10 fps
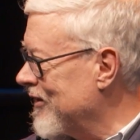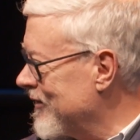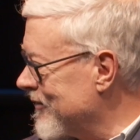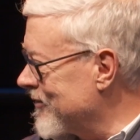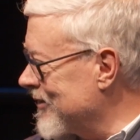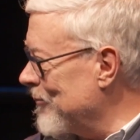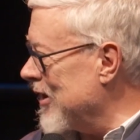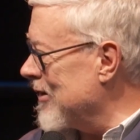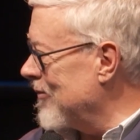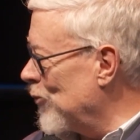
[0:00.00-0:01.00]
There's
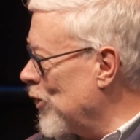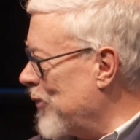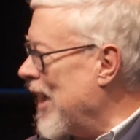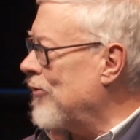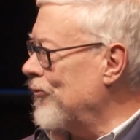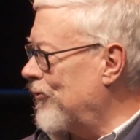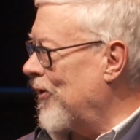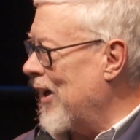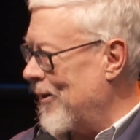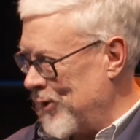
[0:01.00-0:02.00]
something more powerful
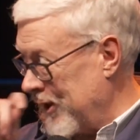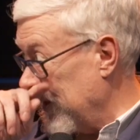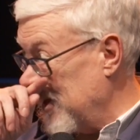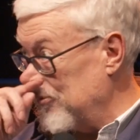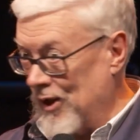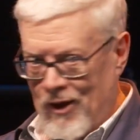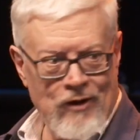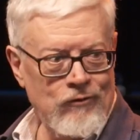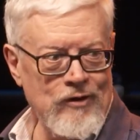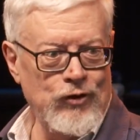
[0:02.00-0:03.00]
happening in me, and I
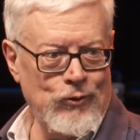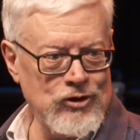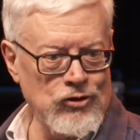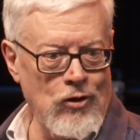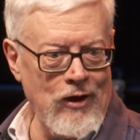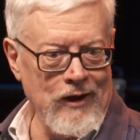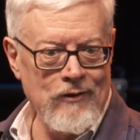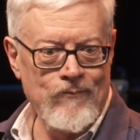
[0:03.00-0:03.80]
don't even know what to call it.